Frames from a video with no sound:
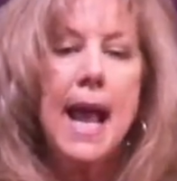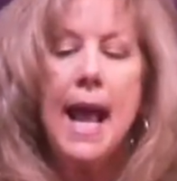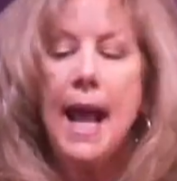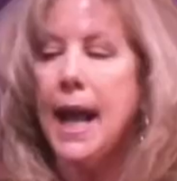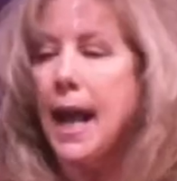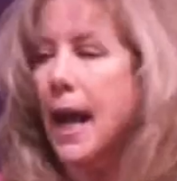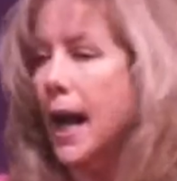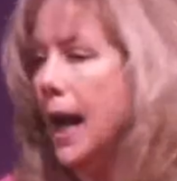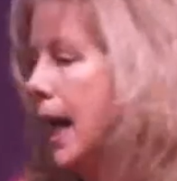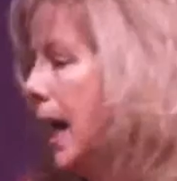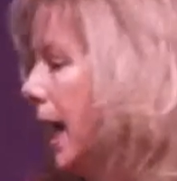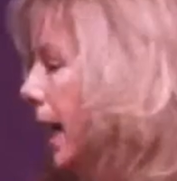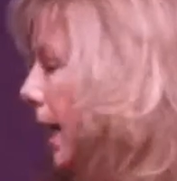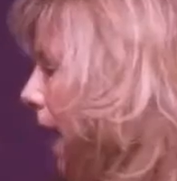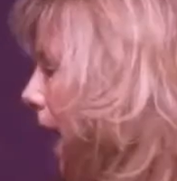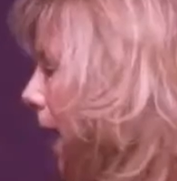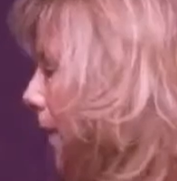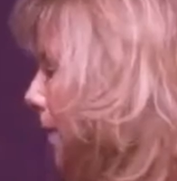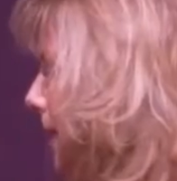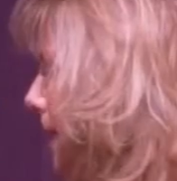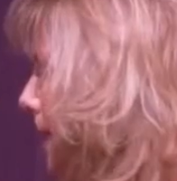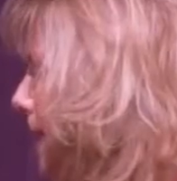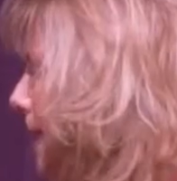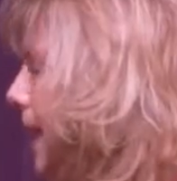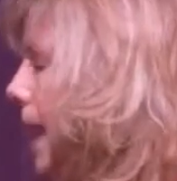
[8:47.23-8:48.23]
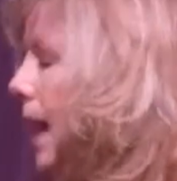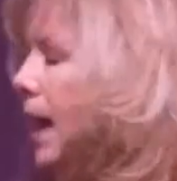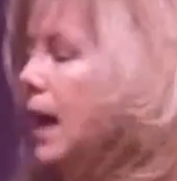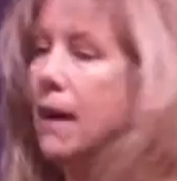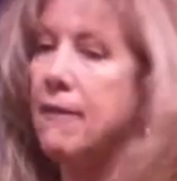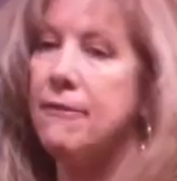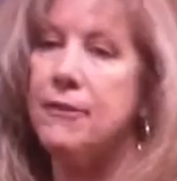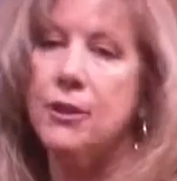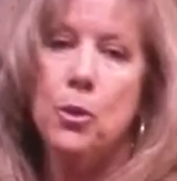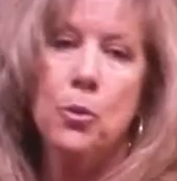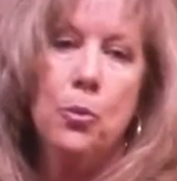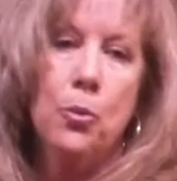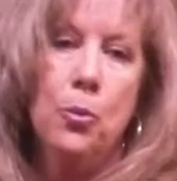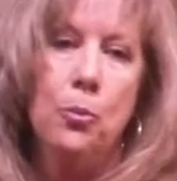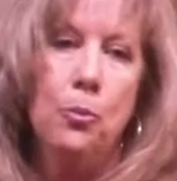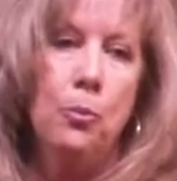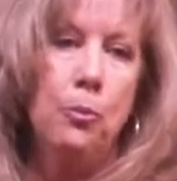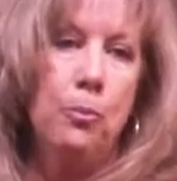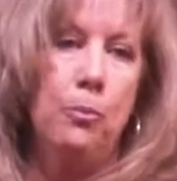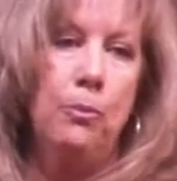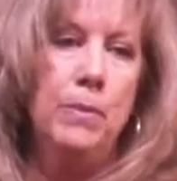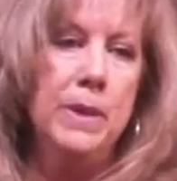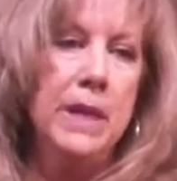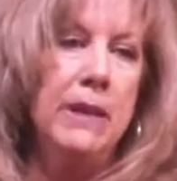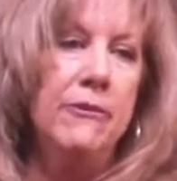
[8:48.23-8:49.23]
And I would never
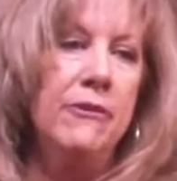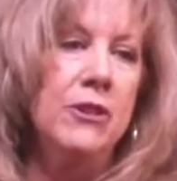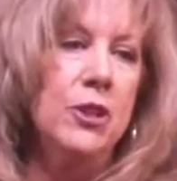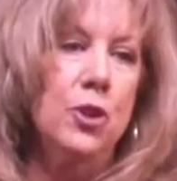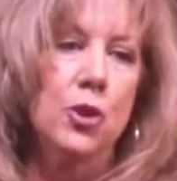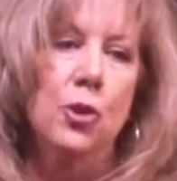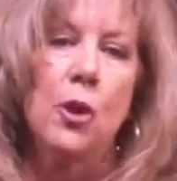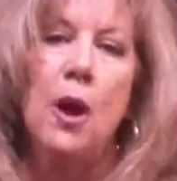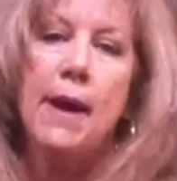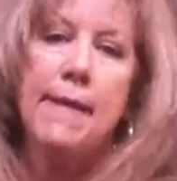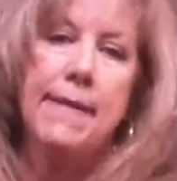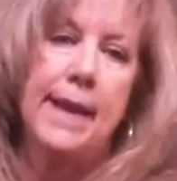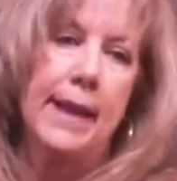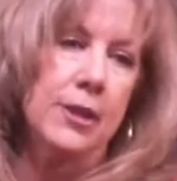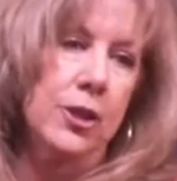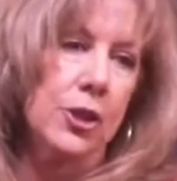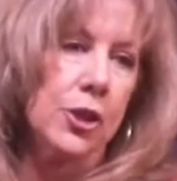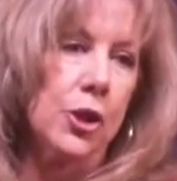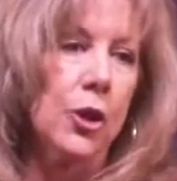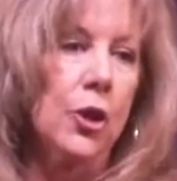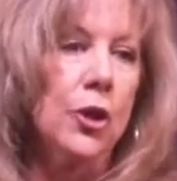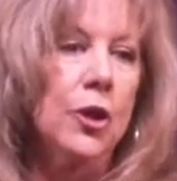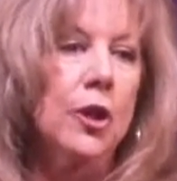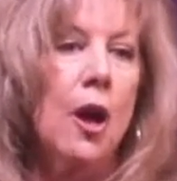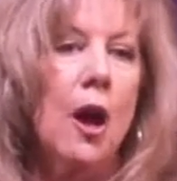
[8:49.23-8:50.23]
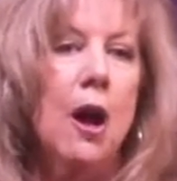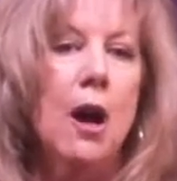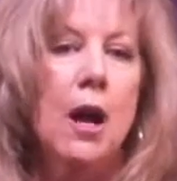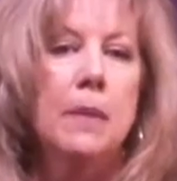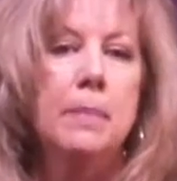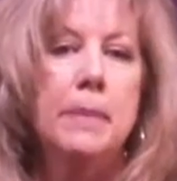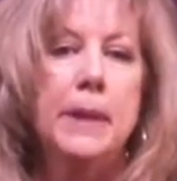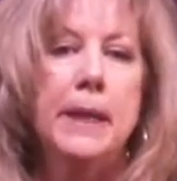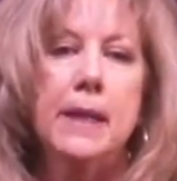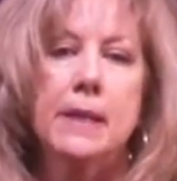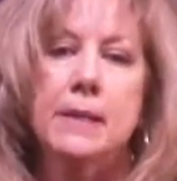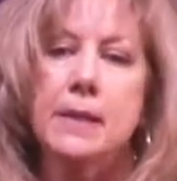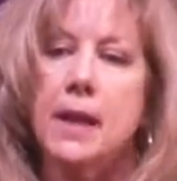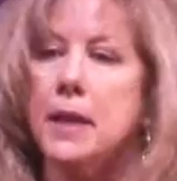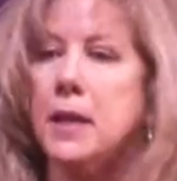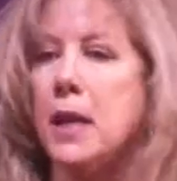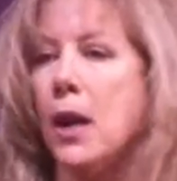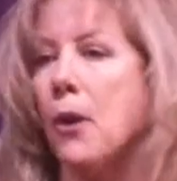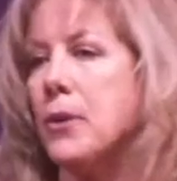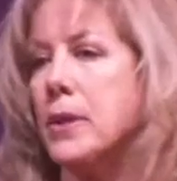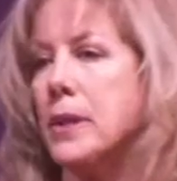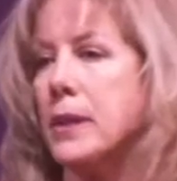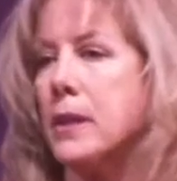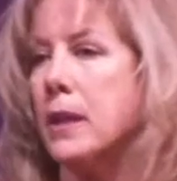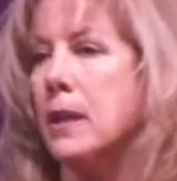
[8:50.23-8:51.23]
even try that skirt on because I
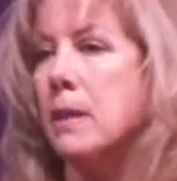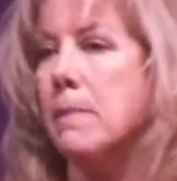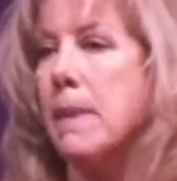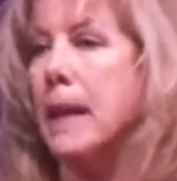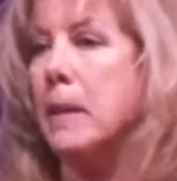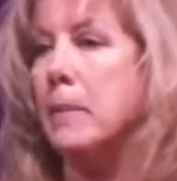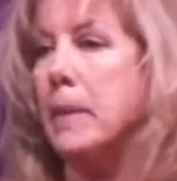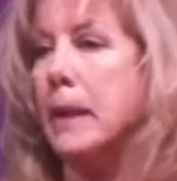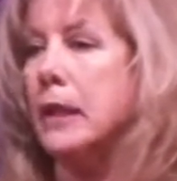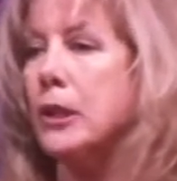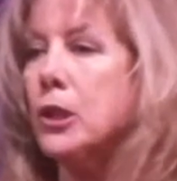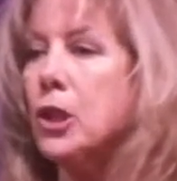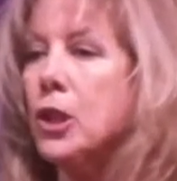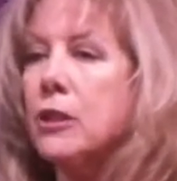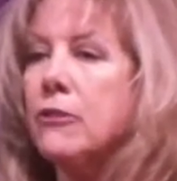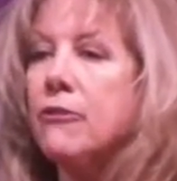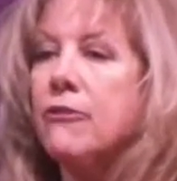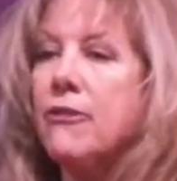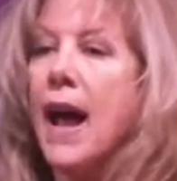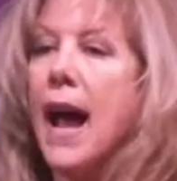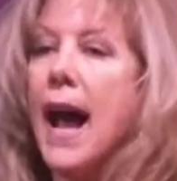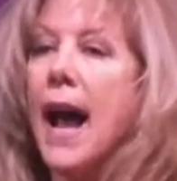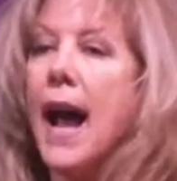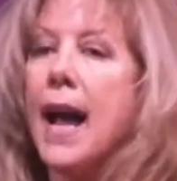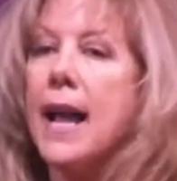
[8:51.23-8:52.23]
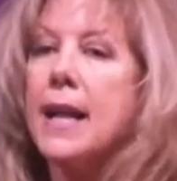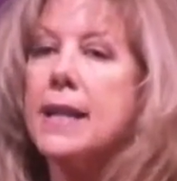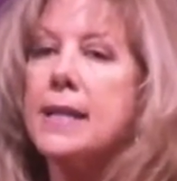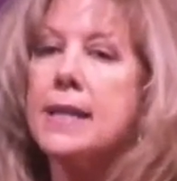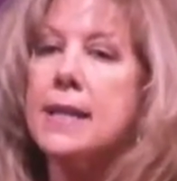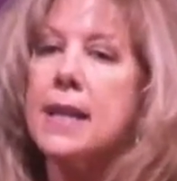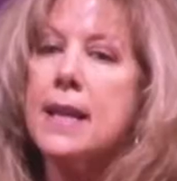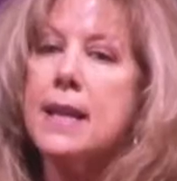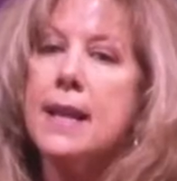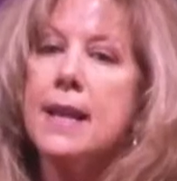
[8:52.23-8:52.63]
know it's going to make me look fat.